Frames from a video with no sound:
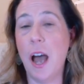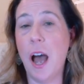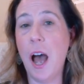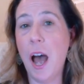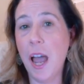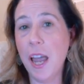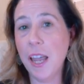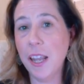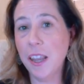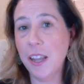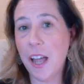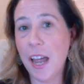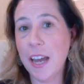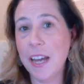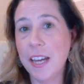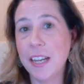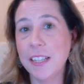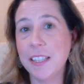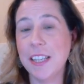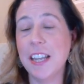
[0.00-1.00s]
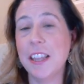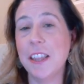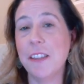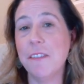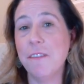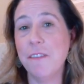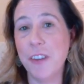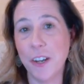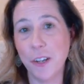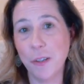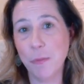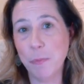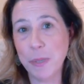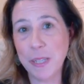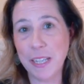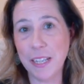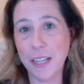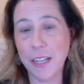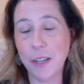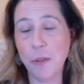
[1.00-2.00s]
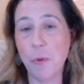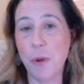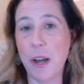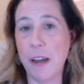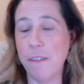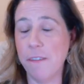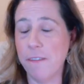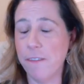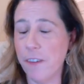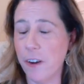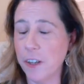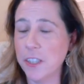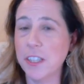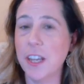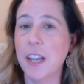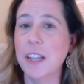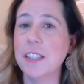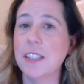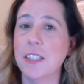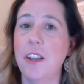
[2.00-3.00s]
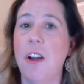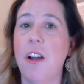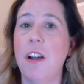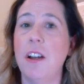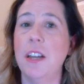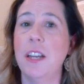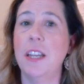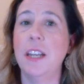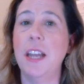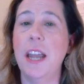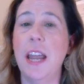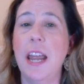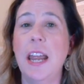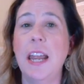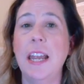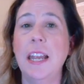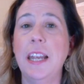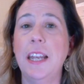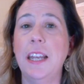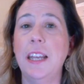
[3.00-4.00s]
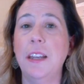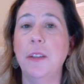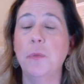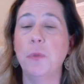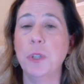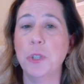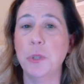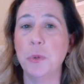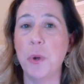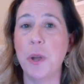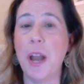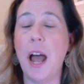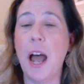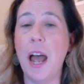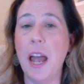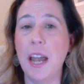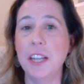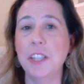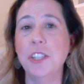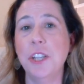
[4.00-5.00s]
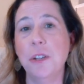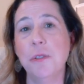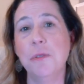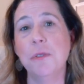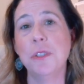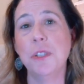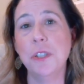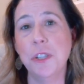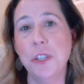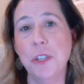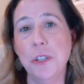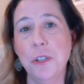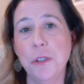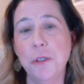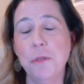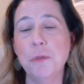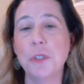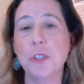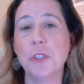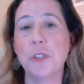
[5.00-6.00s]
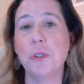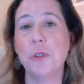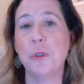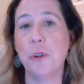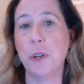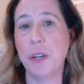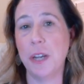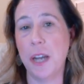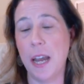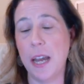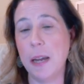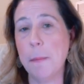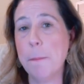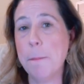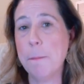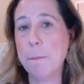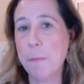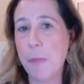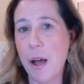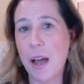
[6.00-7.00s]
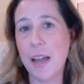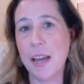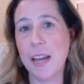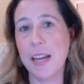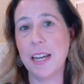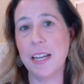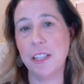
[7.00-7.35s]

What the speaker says: I liked in the very beginning when I first got started and which one I chose to use to create my